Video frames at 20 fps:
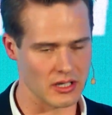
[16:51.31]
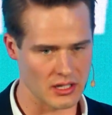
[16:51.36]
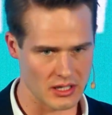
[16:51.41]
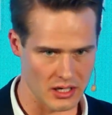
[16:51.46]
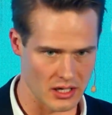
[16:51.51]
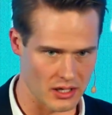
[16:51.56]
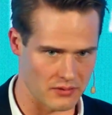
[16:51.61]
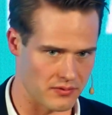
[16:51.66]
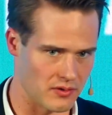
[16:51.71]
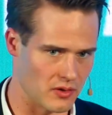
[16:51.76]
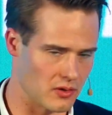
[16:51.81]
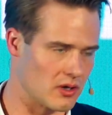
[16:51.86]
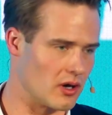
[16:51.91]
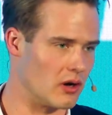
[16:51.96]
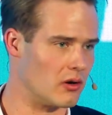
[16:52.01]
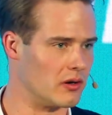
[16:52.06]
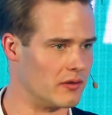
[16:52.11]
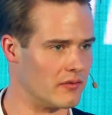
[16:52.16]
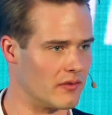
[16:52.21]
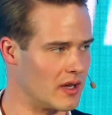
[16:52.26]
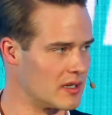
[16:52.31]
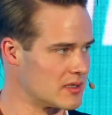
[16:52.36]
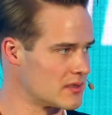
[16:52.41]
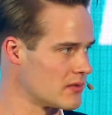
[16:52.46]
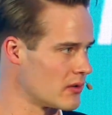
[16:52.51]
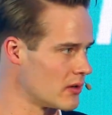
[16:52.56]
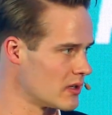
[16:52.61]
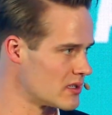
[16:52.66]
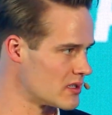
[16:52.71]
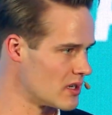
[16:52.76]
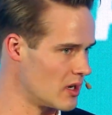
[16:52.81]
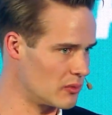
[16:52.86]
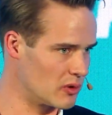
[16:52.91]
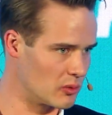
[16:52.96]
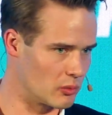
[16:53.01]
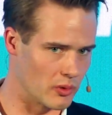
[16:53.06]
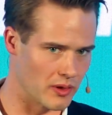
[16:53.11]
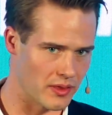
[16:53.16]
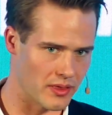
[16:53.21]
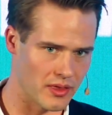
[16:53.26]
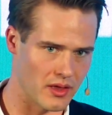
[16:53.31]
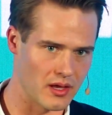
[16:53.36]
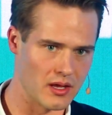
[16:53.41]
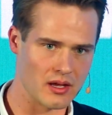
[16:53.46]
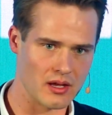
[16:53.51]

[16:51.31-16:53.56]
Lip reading: If you co-invest, for example, with